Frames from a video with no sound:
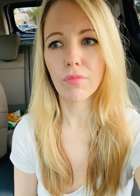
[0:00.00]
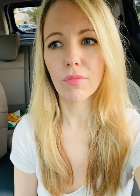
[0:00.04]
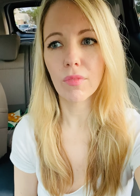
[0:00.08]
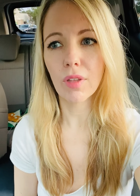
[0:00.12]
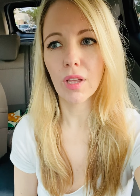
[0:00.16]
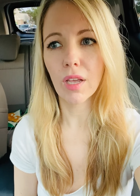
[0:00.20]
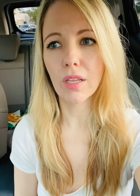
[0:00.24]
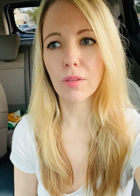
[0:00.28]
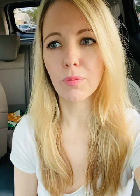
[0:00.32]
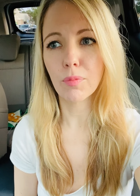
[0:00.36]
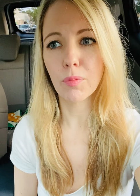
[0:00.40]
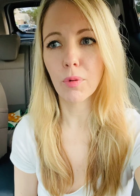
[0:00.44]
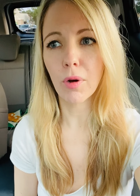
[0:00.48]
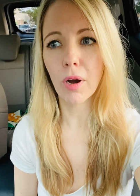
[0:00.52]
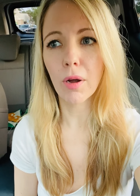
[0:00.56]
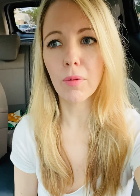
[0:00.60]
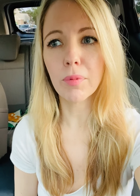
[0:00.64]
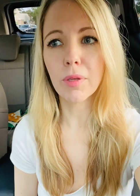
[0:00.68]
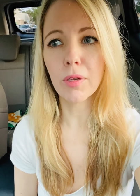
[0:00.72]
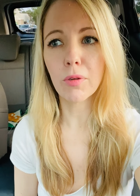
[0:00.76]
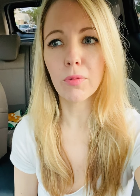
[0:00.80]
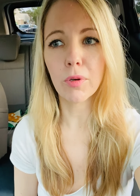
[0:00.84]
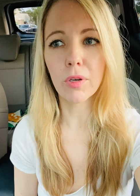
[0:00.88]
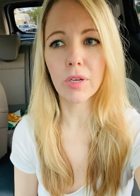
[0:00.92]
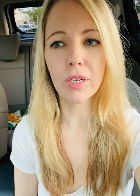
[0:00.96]
it
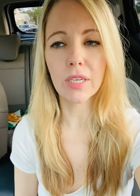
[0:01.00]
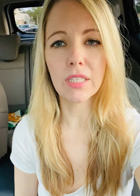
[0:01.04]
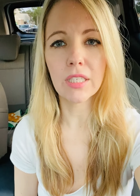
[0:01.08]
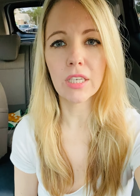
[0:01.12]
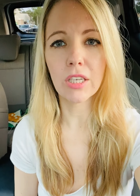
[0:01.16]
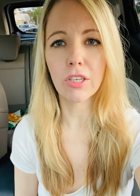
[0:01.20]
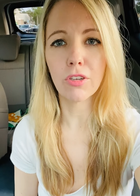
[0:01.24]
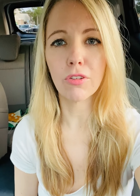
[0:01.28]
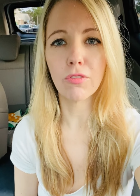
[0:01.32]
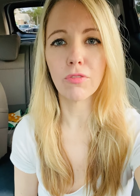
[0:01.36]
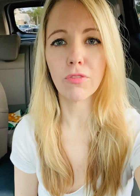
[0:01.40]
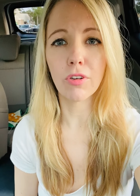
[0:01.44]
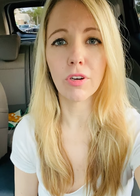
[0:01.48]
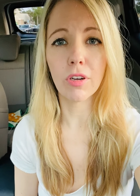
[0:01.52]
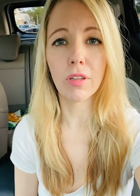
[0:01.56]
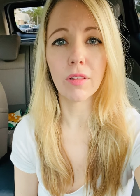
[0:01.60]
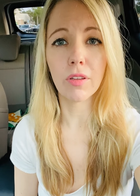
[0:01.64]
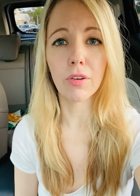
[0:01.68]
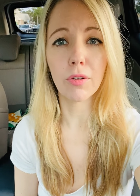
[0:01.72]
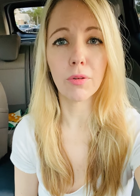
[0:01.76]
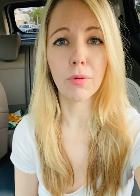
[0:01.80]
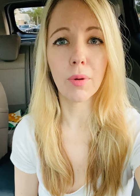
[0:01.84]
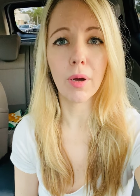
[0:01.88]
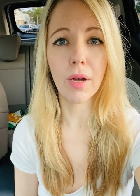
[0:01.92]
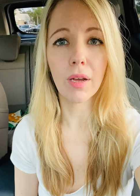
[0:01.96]
probably will continue for a
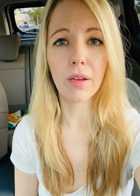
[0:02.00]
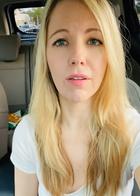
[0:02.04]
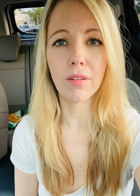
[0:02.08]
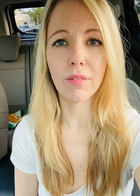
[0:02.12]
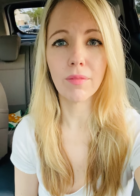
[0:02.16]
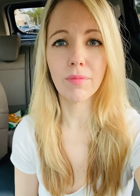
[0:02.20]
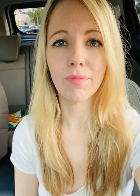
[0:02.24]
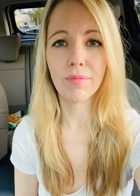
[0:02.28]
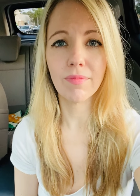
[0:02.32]
little while.